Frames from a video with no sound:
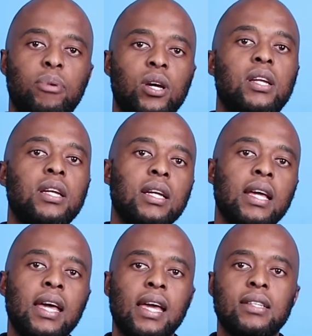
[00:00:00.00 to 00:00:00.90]
burden
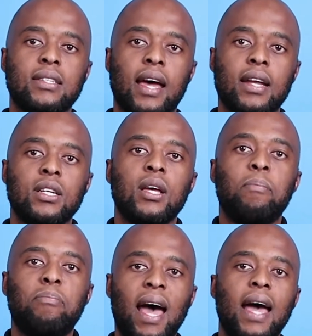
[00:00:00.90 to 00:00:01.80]
is that
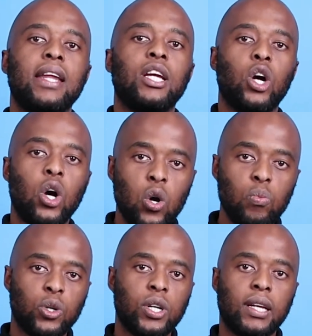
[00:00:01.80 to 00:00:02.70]
banning
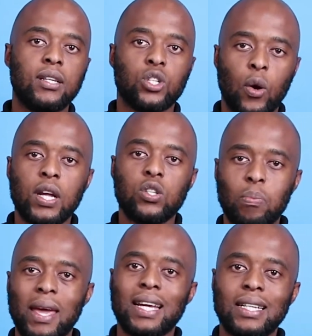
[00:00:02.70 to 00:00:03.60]
homework is going to
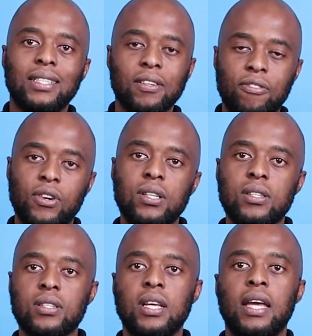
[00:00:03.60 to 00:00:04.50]
make a
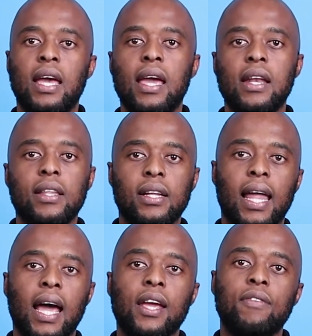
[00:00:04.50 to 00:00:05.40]
difference in the
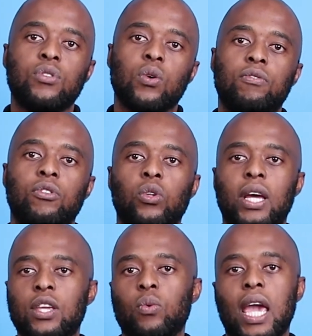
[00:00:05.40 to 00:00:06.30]
lives of or the
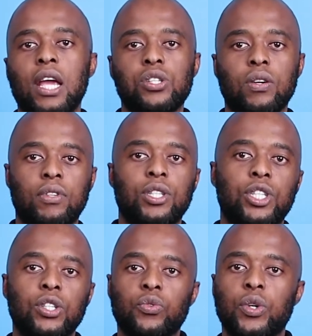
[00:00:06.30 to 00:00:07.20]
education of the
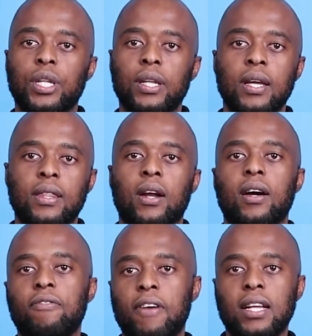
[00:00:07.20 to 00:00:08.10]
children that are
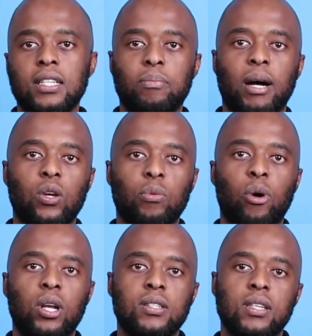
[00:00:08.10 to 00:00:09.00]
affected by your
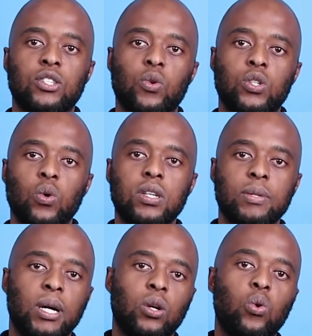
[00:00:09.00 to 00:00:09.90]
policy. So it's always
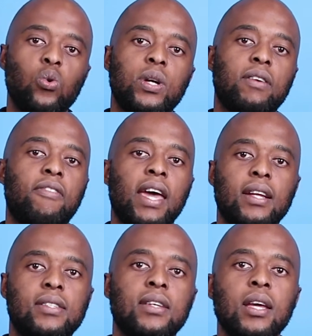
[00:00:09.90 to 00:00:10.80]
about who it
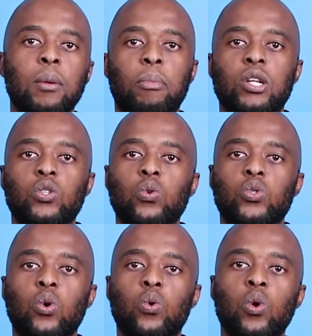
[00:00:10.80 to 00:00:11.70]
affects, but it's
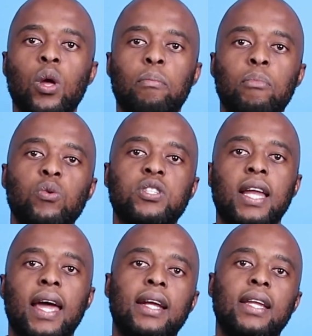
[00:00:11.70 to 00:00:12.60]
also most
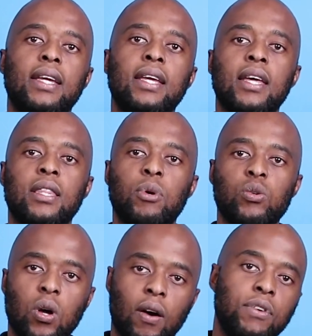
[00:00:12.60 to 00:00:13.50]
likely the most
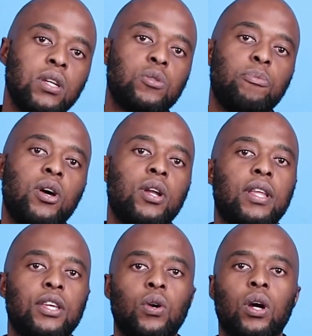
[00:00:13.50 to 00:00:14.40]
obvious burden
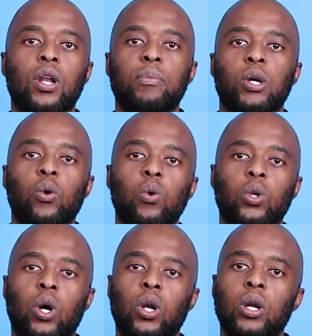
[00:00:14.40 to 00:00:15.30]
that you are going to be called
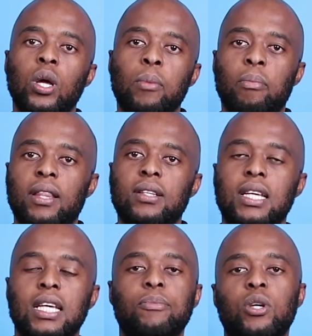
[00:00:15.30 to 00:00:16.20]
on by the
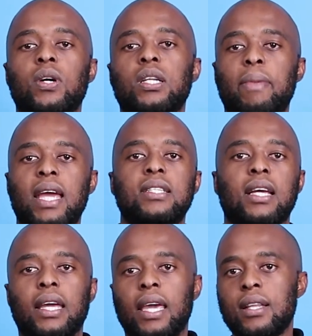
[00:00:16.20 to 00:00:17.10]
team you are debating
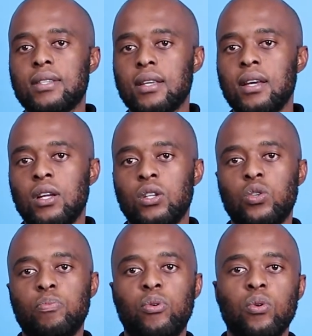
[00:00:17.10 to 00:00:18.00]
against to
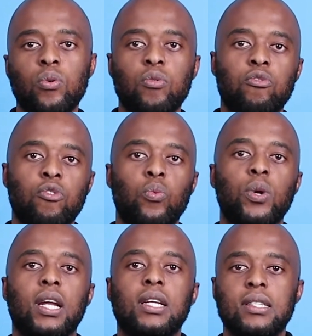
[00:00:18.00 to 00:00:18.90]
prove.
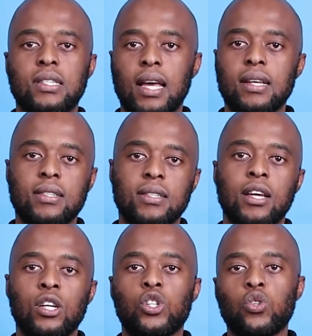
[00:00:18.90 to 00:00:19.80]
We're going to discuss
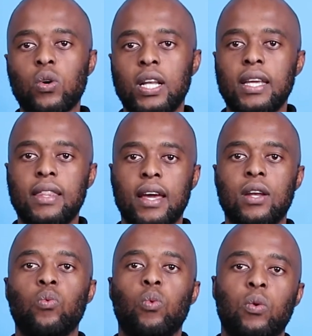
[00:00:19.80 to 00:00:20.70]
shortly then
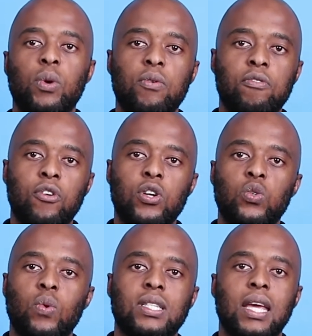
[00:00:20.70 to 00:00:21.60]
what we refer
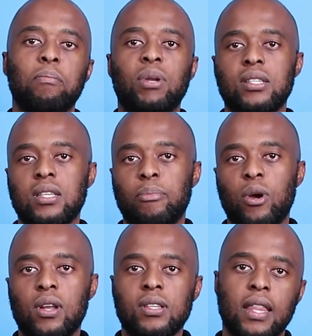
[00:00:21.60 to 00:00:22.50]
to as implicit
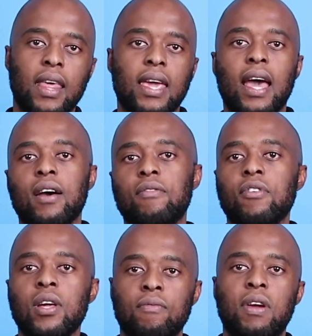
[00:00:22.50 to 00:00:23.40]
burdens, and they have
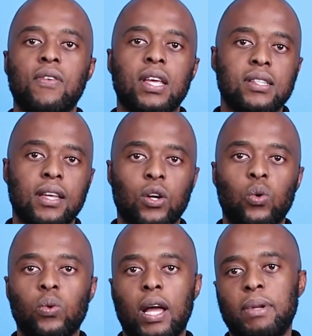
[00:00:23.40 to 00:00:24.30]
various other
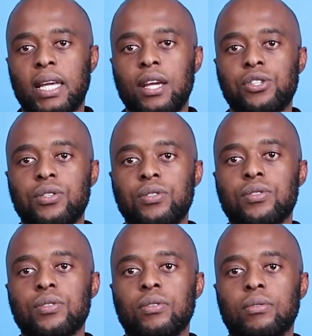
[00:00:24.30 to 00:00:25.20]
cool applications.